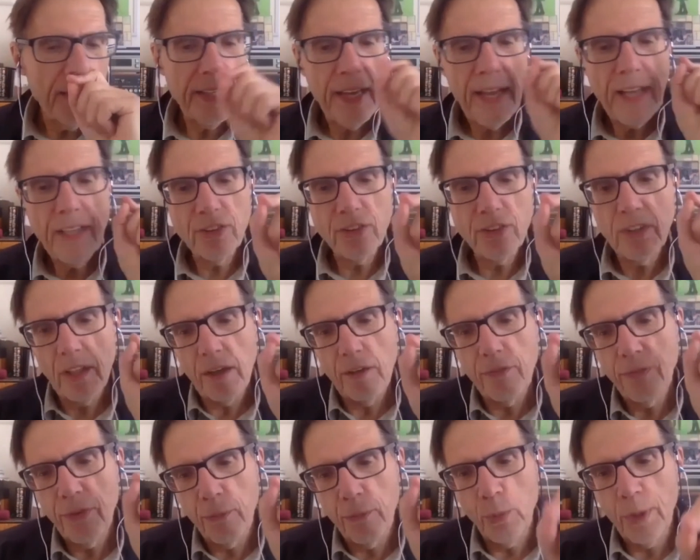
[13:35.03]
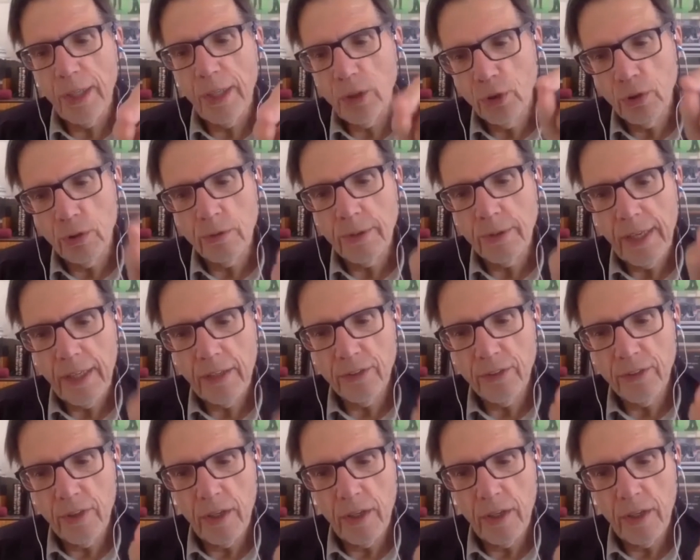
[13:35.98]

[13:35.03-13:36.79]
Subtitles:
case formulation, case